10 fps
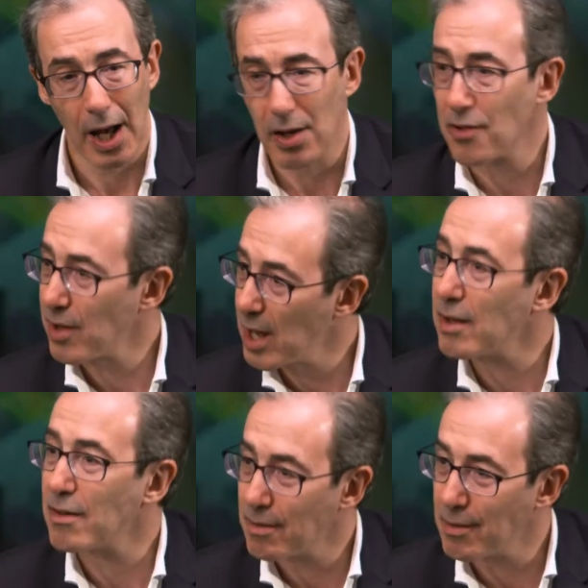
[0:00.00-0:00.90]
And the
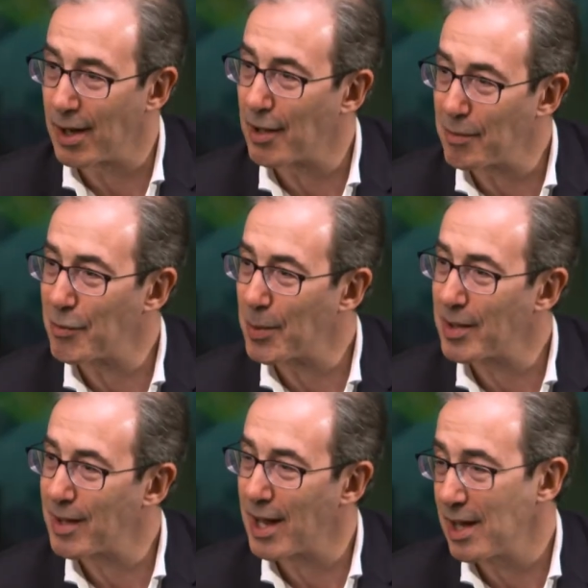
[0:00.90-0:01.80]
States, you know, as we've
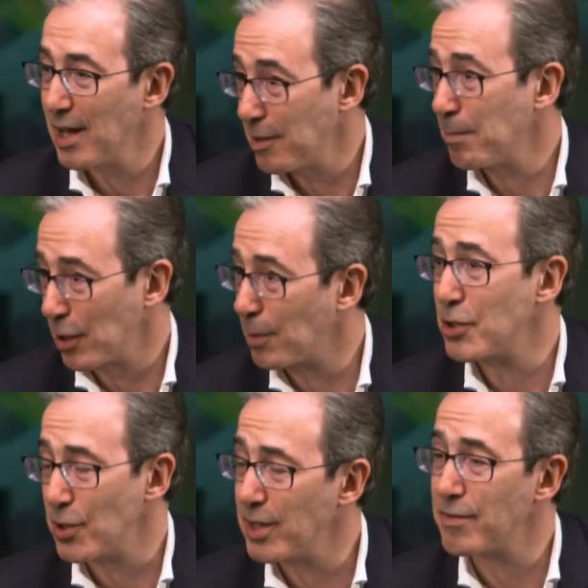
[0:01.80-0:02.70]
always said, is a big
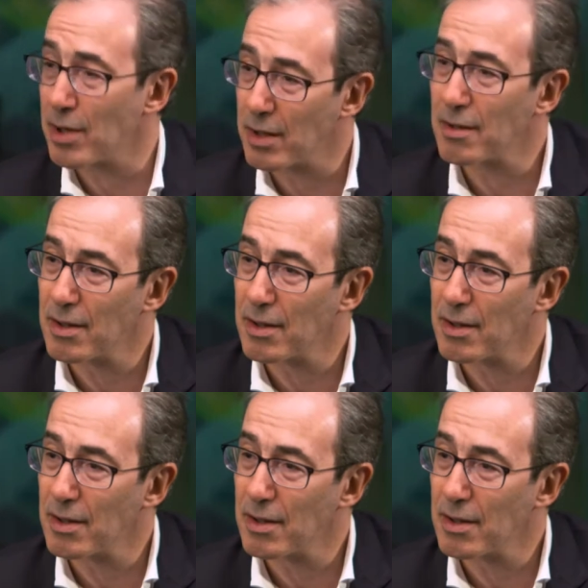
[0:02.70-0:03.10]
opportunity for us.